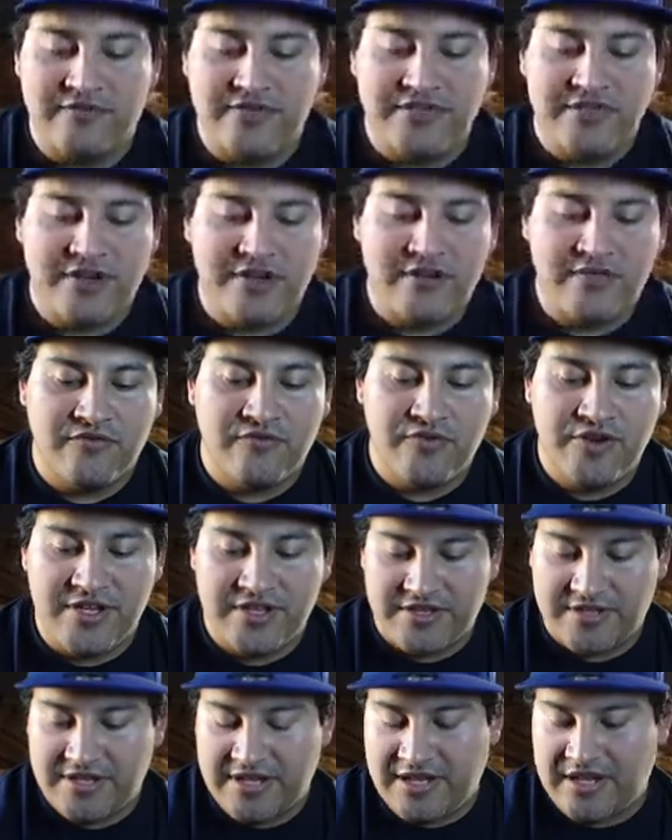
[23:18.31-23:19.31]
We start off
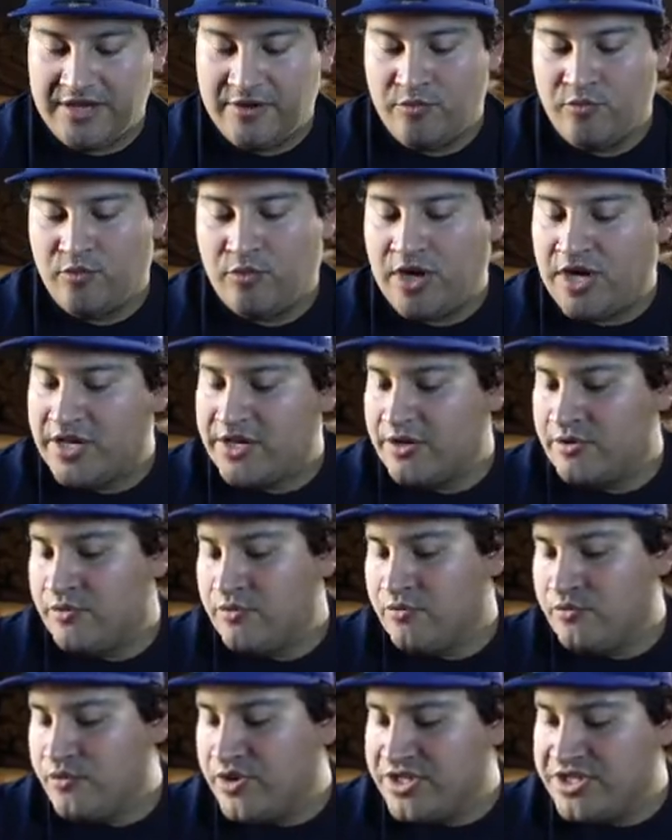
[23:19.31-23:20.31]
with a Water
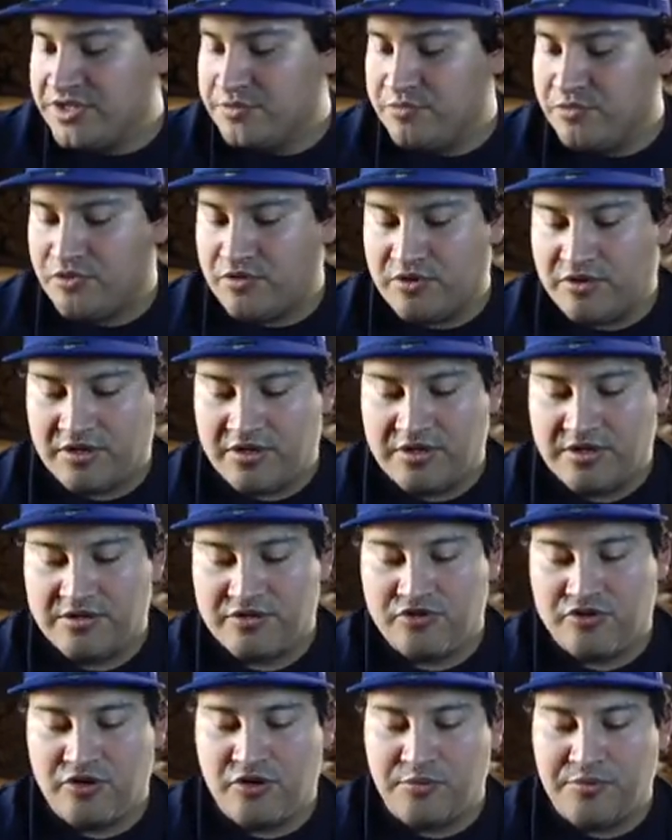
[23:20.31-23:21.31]
Once More,
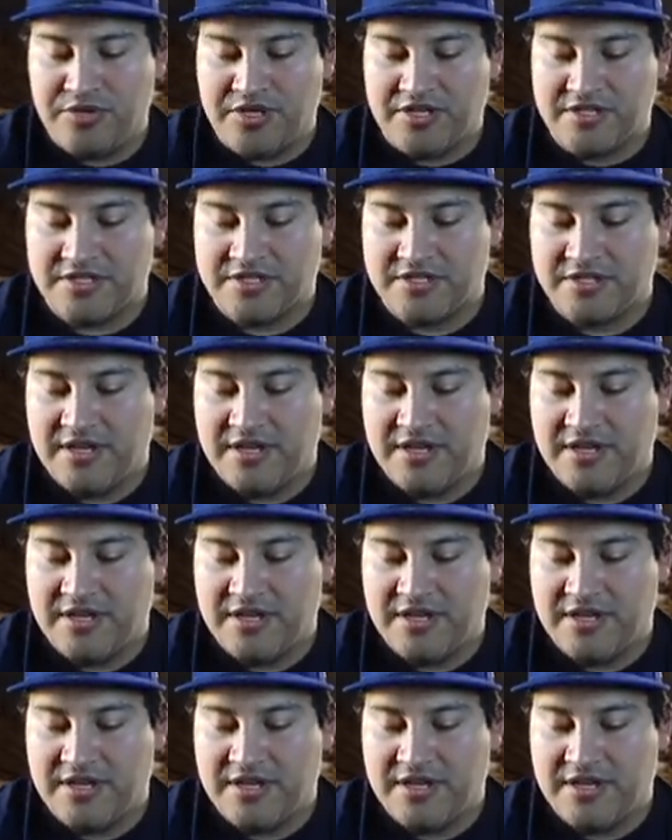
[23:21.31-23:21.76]
Tropius,